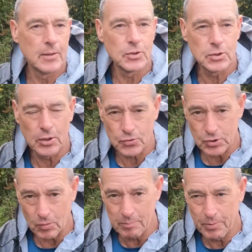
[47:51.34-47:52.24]
it's still
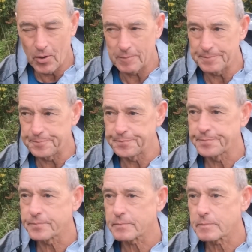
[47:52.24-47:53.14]
so important
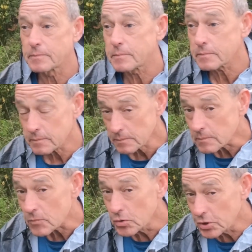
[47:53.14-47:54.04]

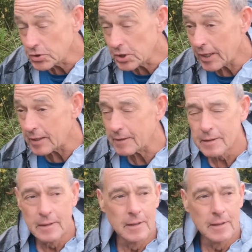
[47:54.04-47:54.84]
to take